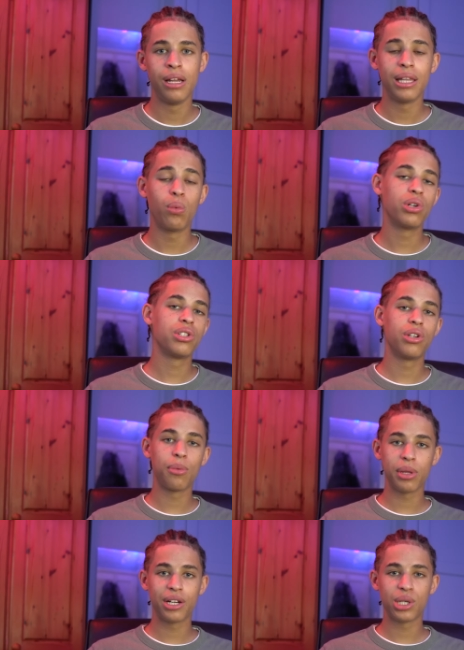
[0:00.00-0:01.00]
Then once you're
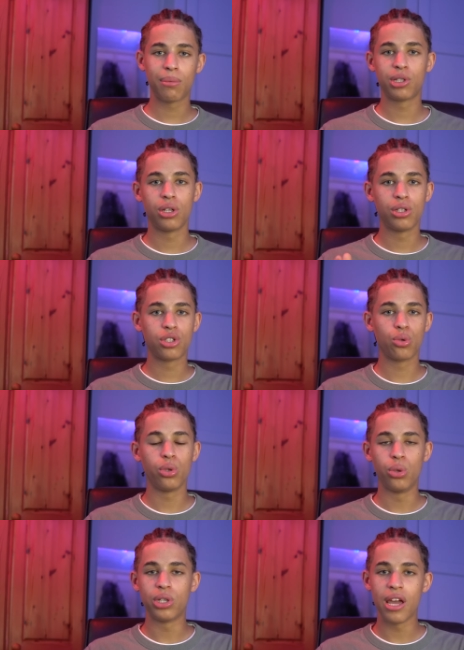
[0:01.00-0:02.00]
done with that chapter,
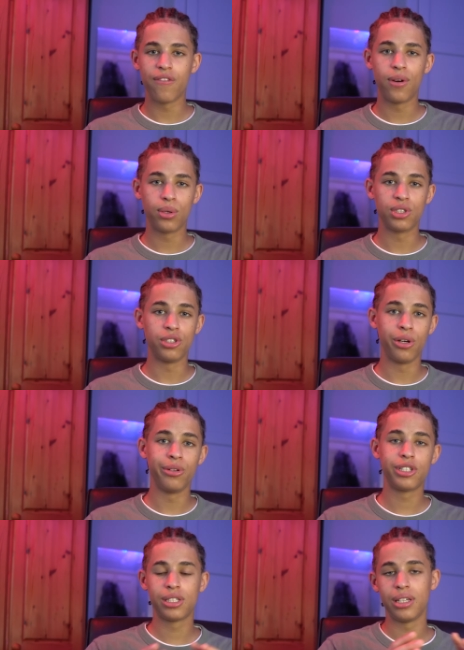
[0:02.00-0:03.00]
sort your day folder's
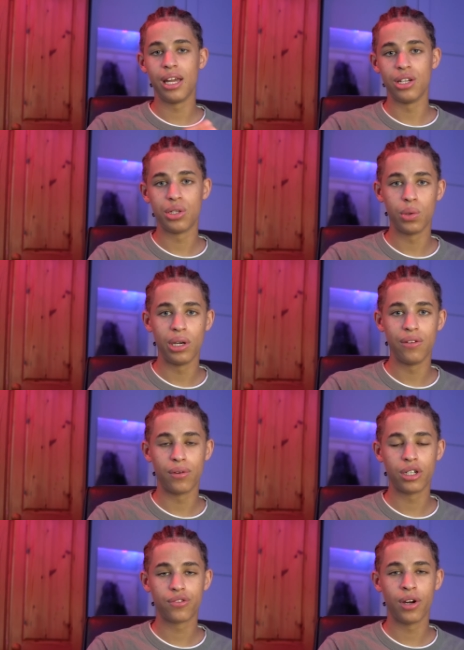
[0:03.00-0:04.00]
notes into your
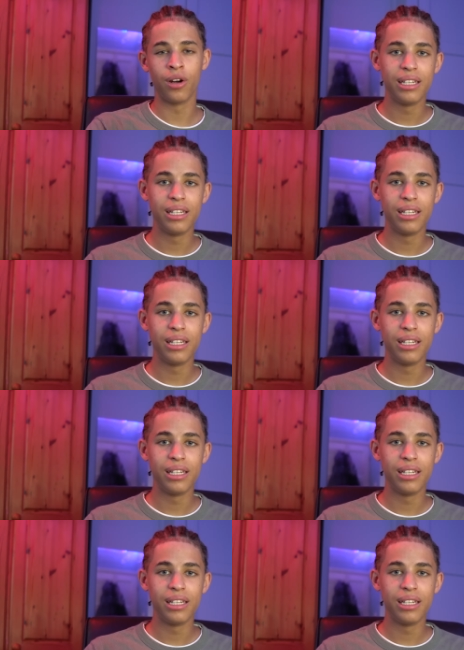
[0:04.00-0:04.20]
leverage file.